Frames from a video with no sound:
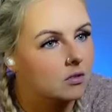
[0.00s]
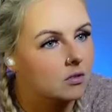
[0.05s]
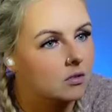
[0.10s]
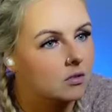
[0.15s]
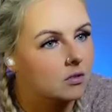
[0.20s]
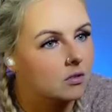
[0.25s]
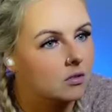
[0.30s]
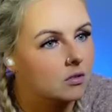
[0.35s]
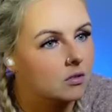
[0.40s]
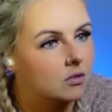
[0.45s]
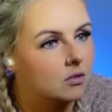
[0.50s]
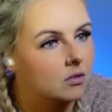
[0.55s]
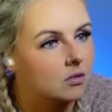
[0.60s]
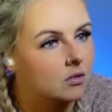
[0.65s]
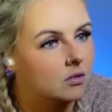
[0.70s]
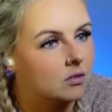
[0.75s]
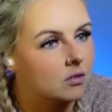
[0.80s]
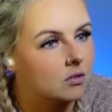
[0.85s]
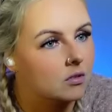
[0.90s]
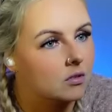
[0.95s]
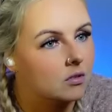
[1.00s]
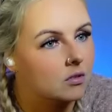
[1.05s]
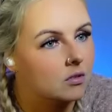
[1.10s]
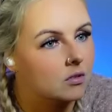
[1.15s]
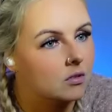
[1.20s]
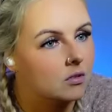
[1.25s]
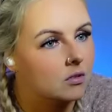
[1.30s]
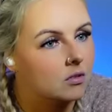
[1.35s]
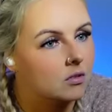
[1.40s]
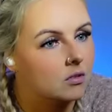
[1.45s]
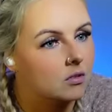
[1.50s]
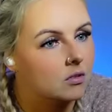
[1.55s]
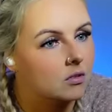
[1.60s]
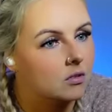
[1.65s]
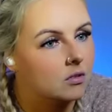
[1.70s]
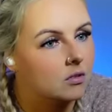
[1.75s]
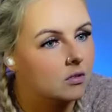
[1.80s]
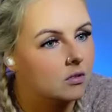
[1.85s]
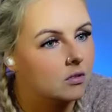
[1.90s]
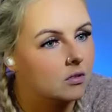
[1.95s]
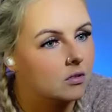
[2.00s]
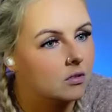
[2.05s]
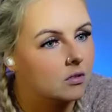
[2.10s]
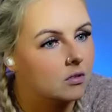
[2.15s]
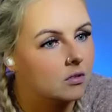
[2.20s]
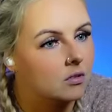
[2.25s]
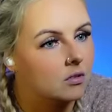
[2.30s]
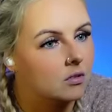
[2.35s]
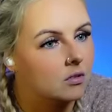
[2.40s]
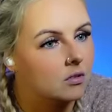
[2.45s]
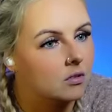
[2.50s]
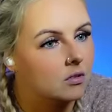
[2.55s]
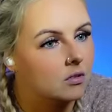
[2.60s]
[no speech]